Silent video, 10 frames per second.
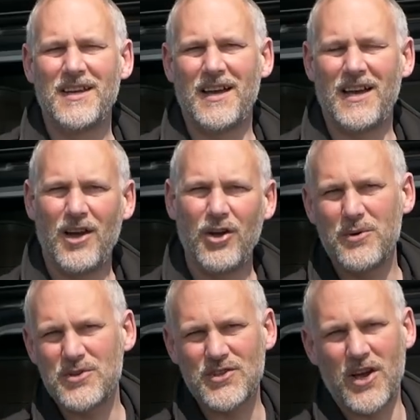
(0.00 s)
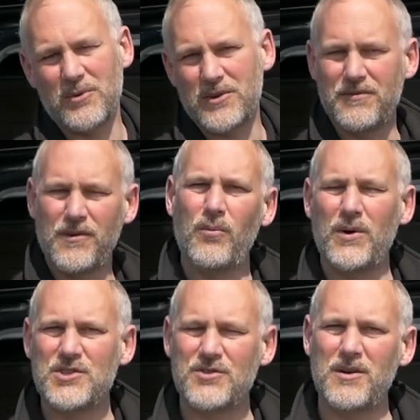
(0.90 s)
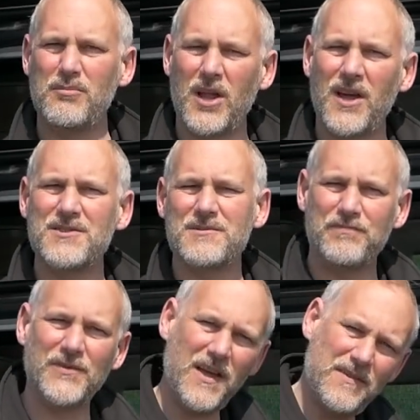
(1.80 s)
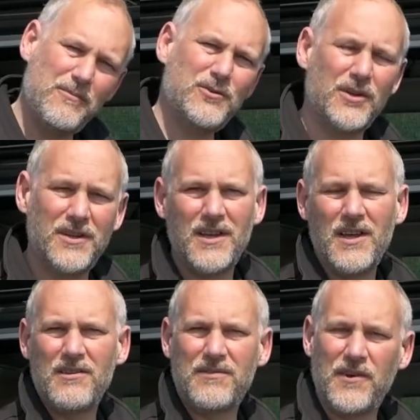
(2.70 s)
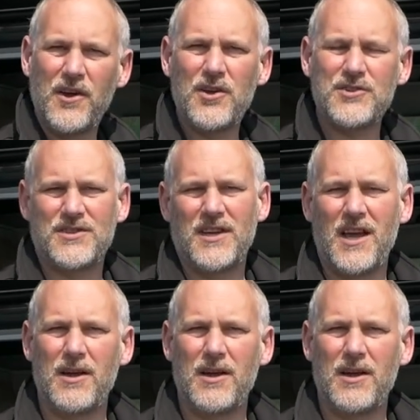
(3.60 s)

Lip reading: I always start with the front windscreen blinds, get them done first,